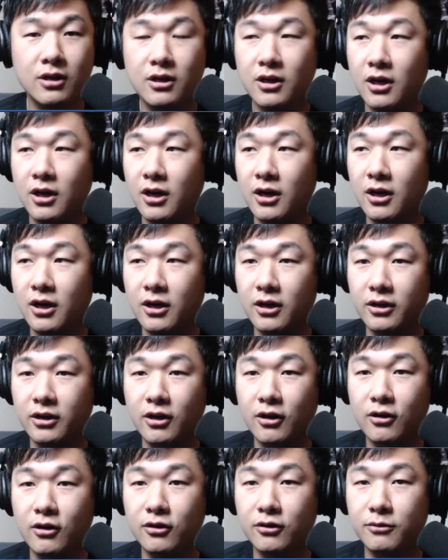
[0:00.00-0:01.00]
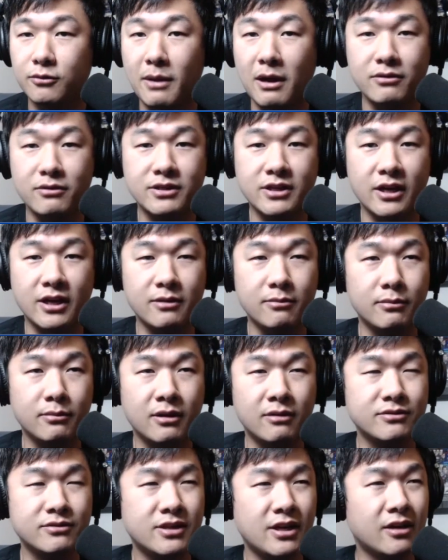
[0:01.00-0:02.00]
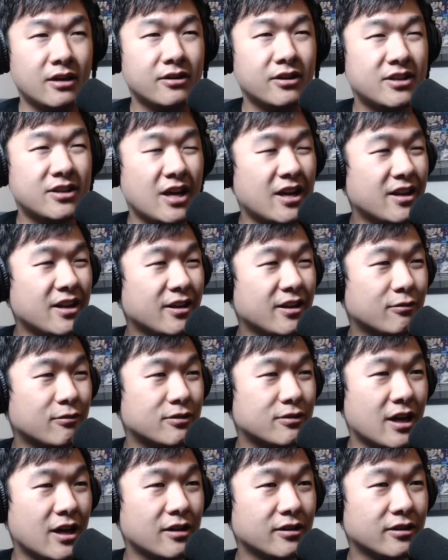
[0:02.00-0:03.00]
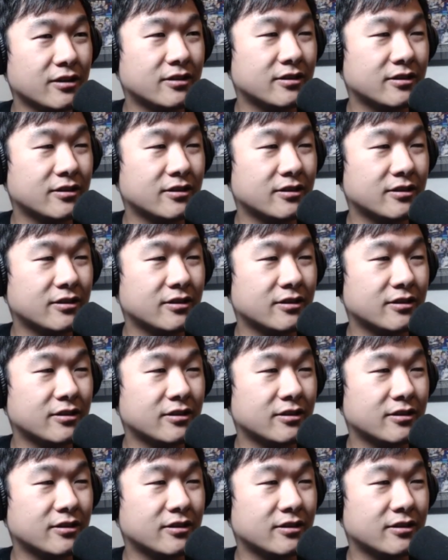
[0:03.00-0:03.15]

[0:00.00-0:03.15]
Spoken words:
called Mount Tanic or Talic,